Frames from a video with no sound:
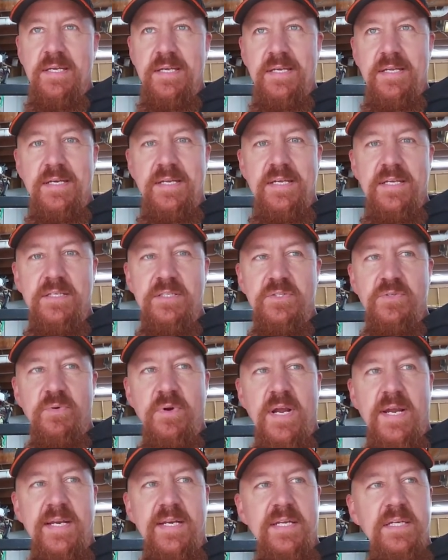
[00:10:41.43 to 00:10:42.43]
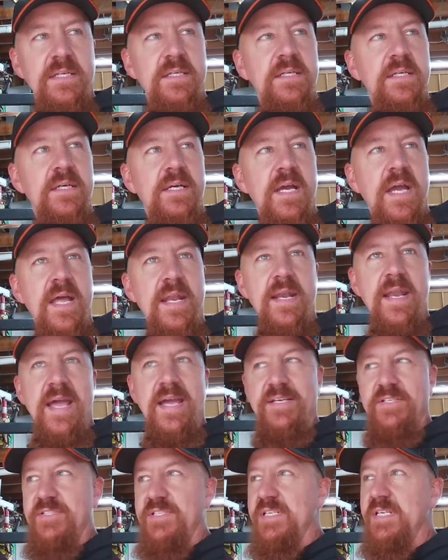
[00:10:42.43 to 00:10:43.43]
it is raining and
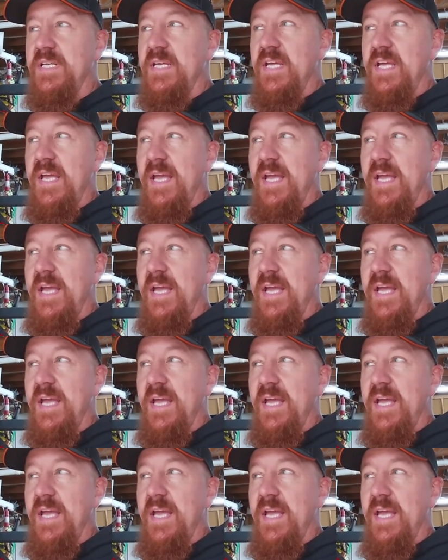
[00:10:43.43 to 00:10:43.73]
nasty,